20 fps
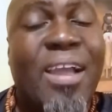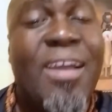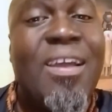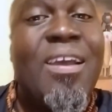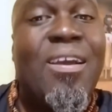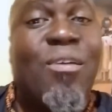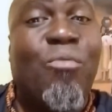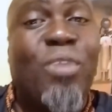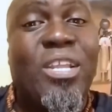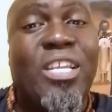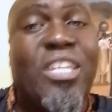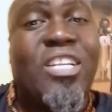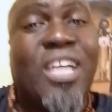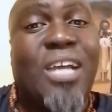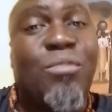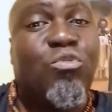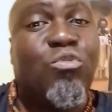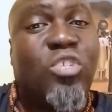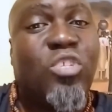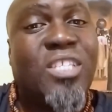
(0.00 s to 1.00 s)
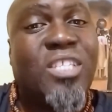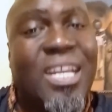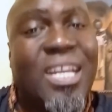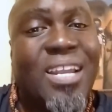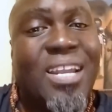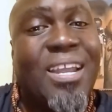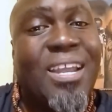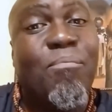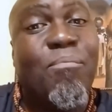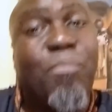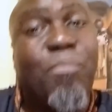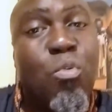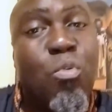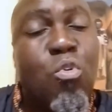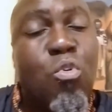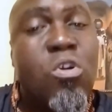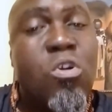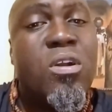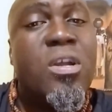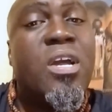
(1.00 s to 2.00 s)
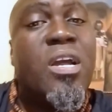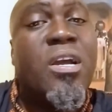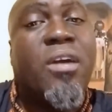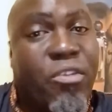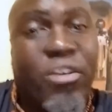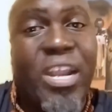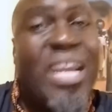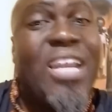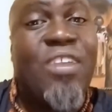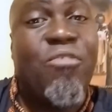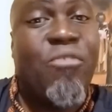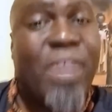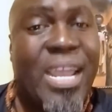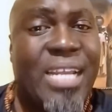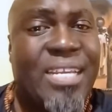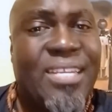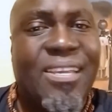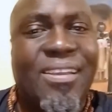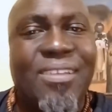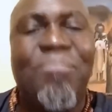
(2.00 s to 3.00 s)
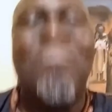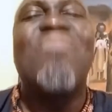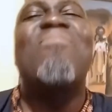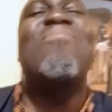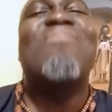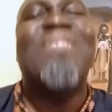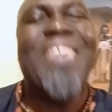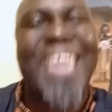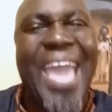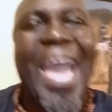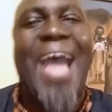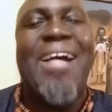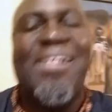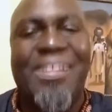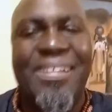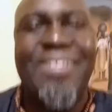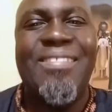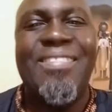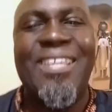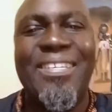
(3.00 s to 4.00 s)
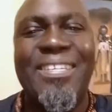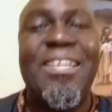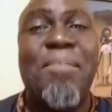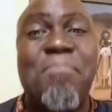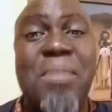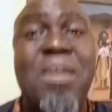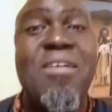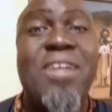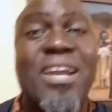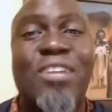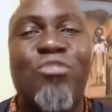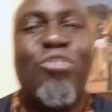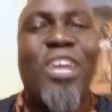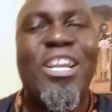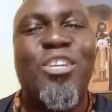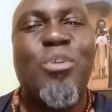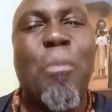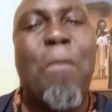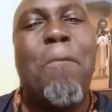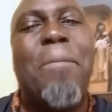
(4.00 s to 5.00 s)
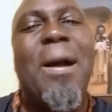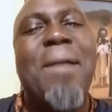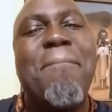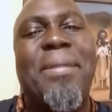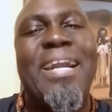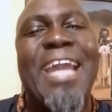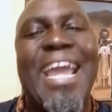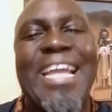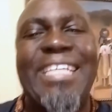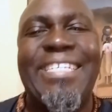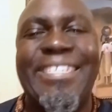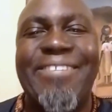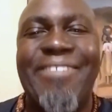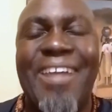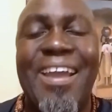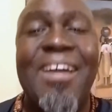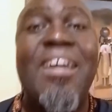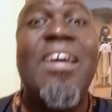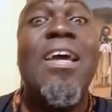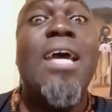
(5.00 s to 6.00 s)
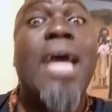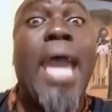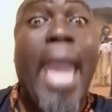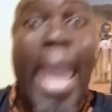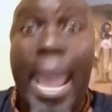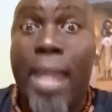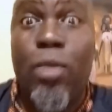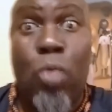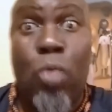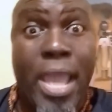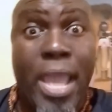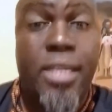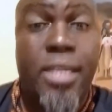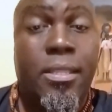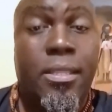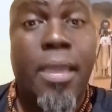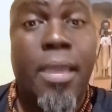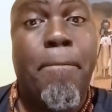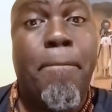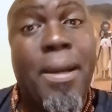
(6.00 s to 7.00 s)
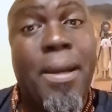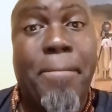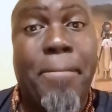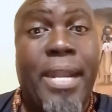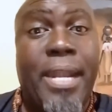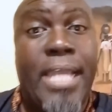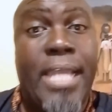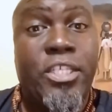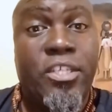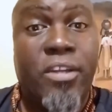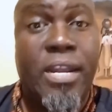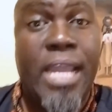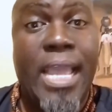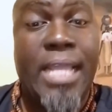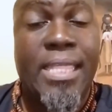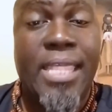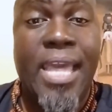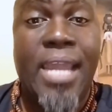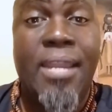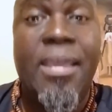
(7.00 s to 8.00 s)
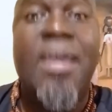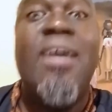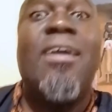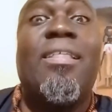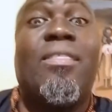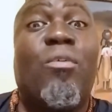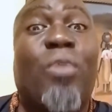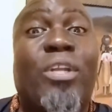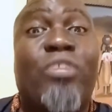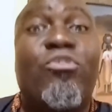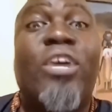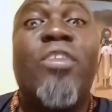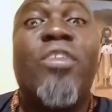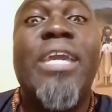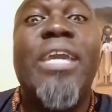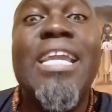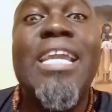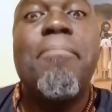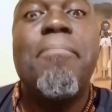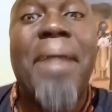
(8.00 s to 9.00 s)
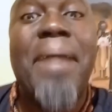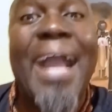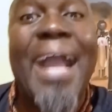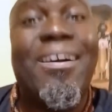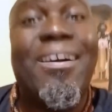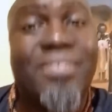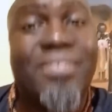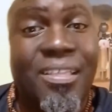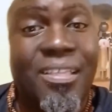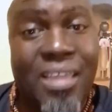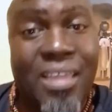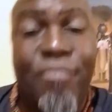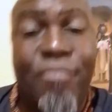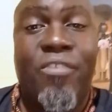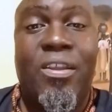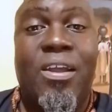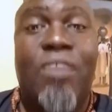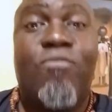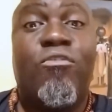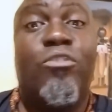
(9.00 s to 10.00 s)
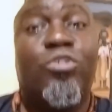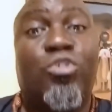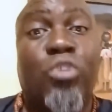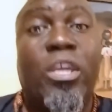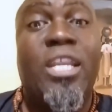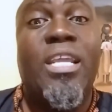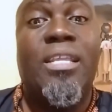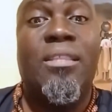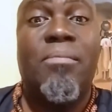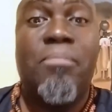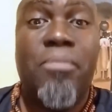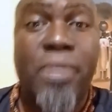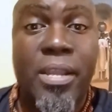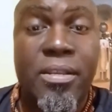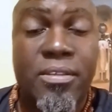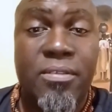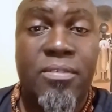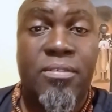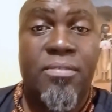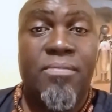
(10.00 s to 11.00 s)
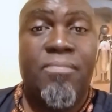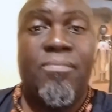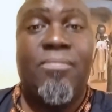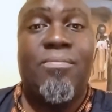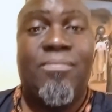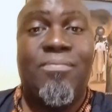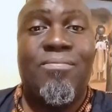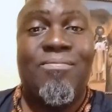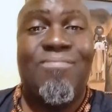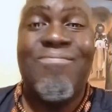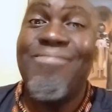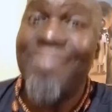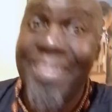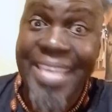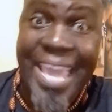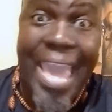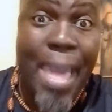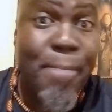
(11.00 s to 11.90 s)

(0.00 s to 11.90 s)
when it comes to Standard and Poor credit rating? Yeah. That's America trying to pamper Nigeria. And why did they pamper Nigeria like that? They were trying to hit back at South Africa for joining the BRICS. Yeah,